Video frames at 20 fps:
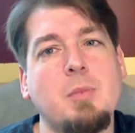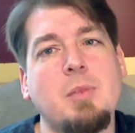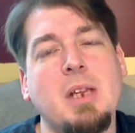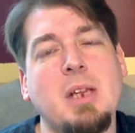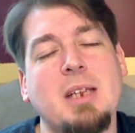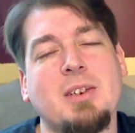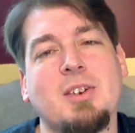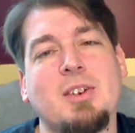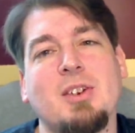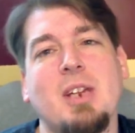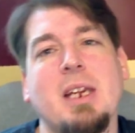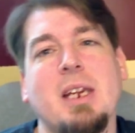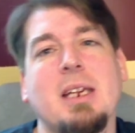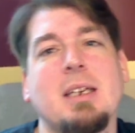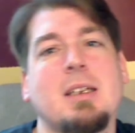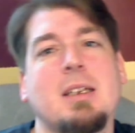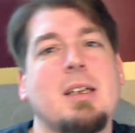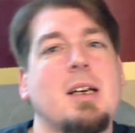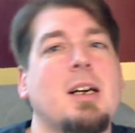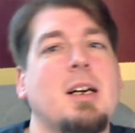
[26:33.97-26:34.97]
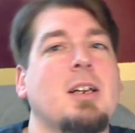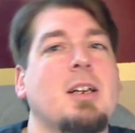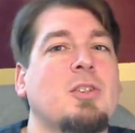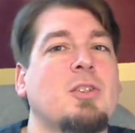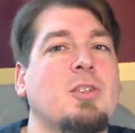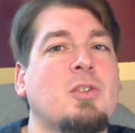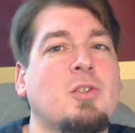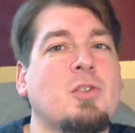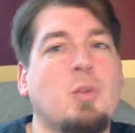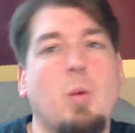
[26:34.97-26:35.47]
let's say, a
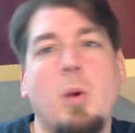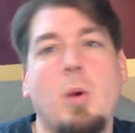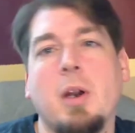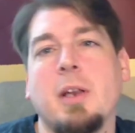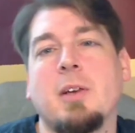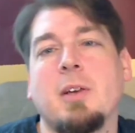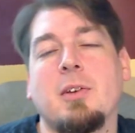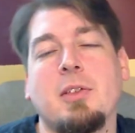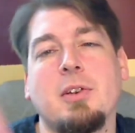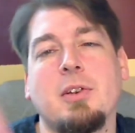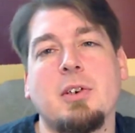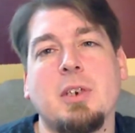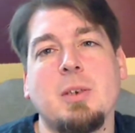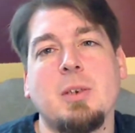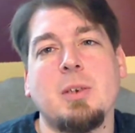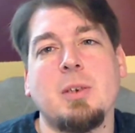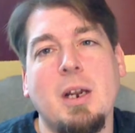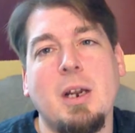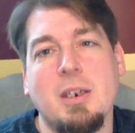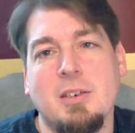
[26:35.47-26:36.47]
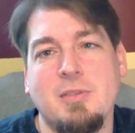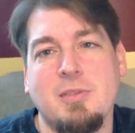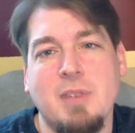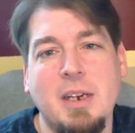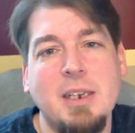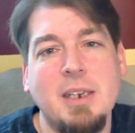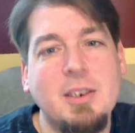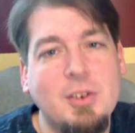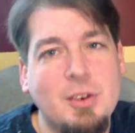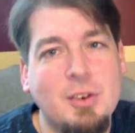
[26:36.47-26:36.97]
20 or 30 watt
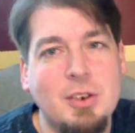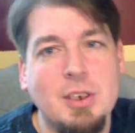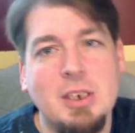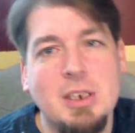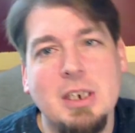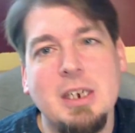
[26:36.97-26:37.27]
device,